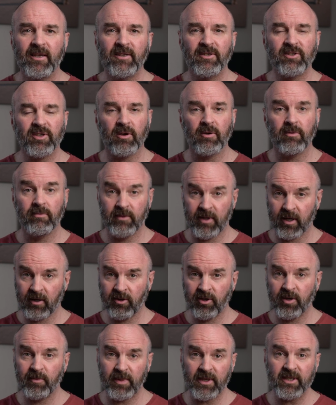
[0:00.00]
So there
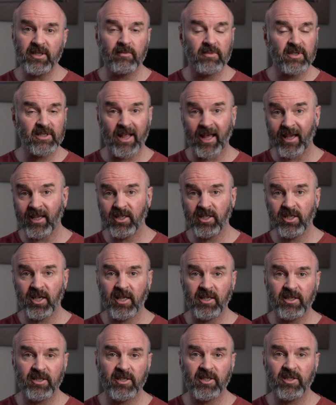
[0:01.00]
could be some slight
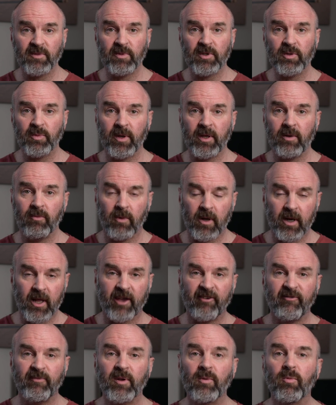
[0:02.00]
changes between what
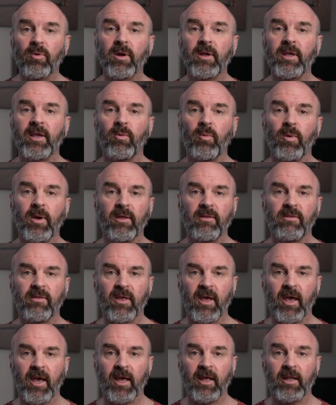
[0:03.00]
I've been working
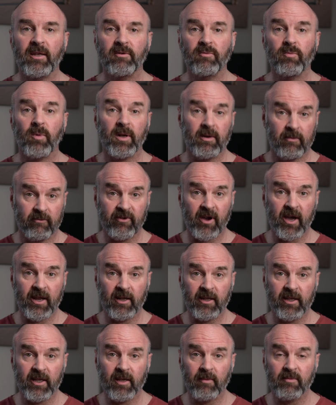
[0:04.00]
with and what
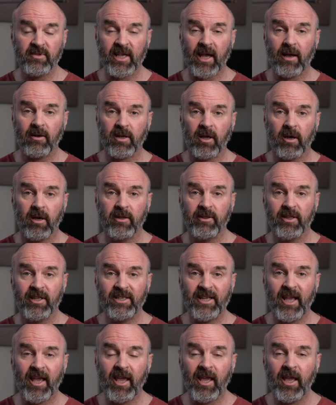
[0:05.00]
finally comes out on the
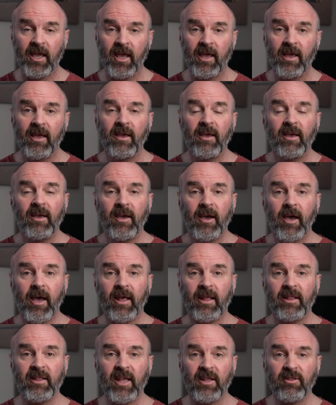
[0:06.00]
day.
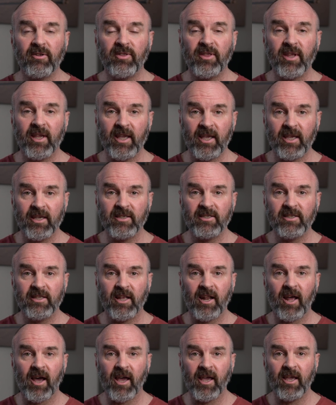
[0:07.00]
Uh, and the other thing is
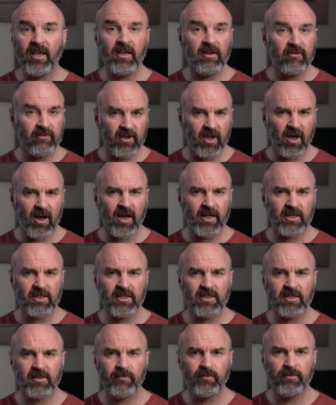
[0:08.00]
that I have
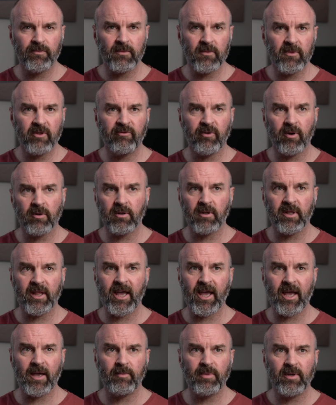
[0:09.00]
got
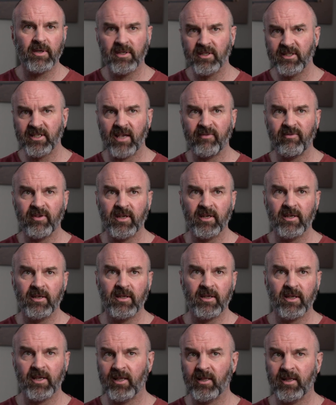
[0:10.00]
Photolab
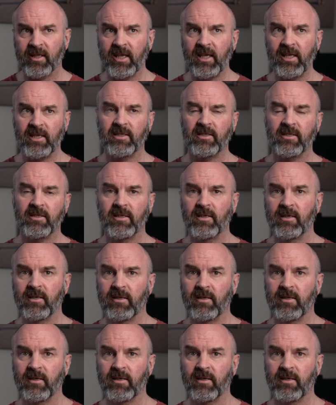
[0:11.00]
7 Elite